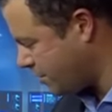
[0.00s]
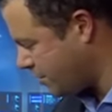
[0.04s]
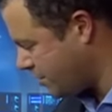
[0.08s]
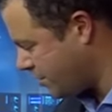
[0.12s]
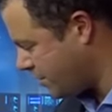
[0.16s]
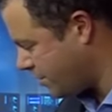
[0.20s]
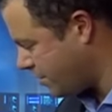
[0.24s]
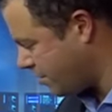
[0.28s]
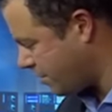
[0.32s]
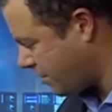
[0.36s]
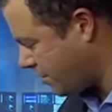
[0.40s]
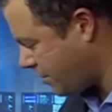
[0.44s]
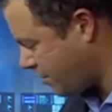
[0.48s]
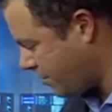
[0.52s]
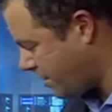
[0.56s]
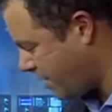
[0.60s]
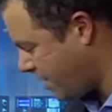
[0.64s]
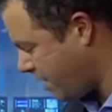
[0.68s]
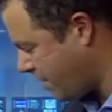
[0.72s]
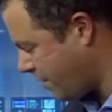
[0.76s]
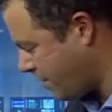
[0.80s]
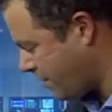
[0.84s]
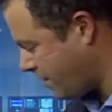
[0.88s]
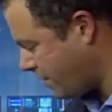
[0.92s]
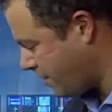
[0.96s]
two,
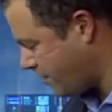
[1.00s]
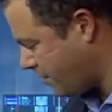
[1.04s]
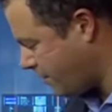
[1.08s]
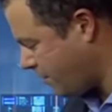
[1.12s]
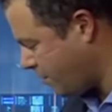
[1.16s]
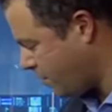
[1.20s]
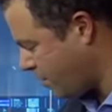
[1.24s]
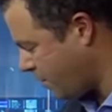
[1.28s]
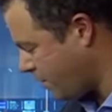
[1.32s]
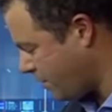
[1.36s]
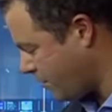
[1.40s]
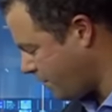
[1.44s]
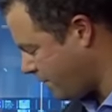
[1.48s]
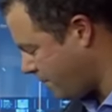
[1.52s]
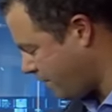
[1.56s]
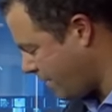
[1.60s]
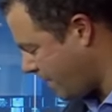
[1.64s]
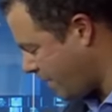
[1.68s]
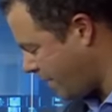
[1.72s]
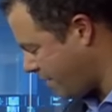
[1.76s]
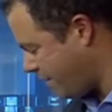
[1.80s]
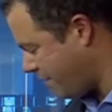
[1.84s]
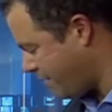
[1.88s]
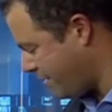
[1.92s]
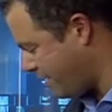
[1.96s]
three, four,
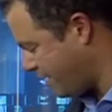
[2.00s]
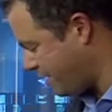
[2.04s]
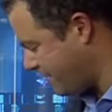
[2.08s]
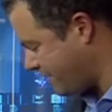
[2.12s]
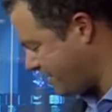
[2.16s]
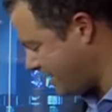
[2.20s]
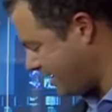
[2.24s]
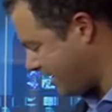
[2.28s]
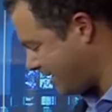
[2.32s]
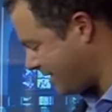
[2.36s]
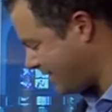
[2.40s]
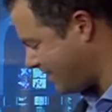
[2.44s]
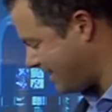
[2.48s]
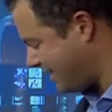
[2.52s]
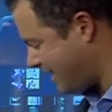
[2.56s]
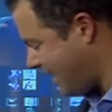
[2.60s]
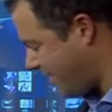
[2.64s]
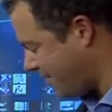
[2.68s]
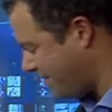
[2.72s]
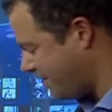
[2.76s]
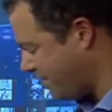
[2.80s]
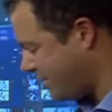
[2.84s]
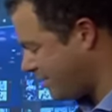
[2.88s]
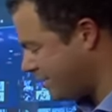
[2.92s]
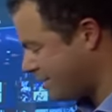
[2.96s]
five, six,
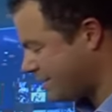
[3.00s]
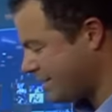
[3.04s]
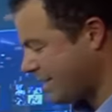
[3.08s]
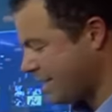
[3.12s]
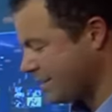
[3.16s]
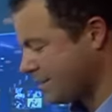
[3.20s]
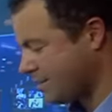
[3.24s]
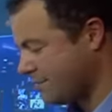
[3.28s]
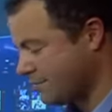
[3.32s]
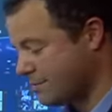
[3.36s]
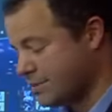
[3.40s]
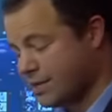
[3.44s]
seven sets of